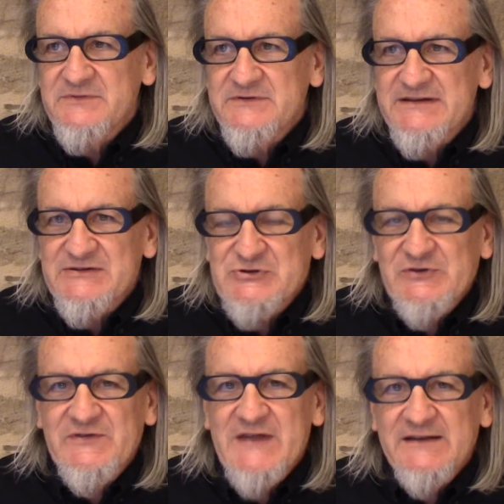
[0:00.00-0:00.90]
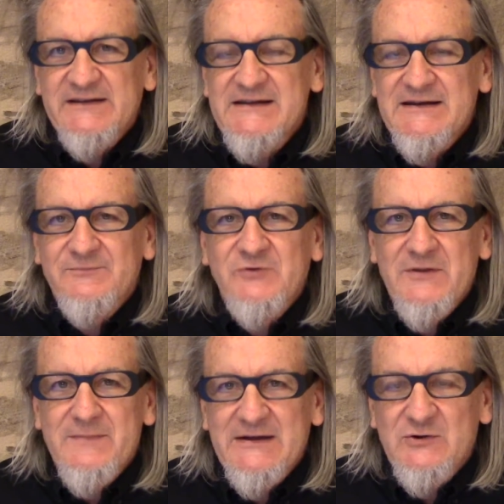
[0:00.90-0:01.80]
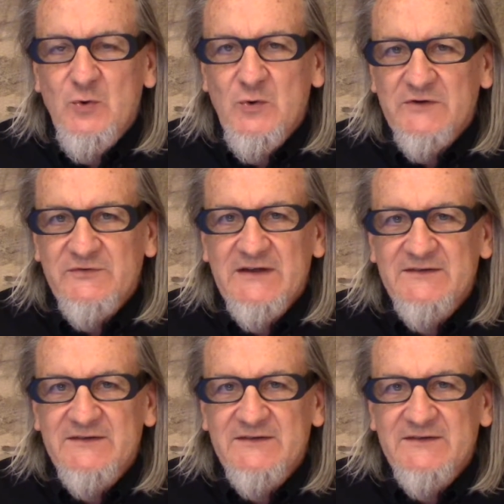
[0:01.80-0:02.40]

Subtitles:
dishes that lead up to the main course.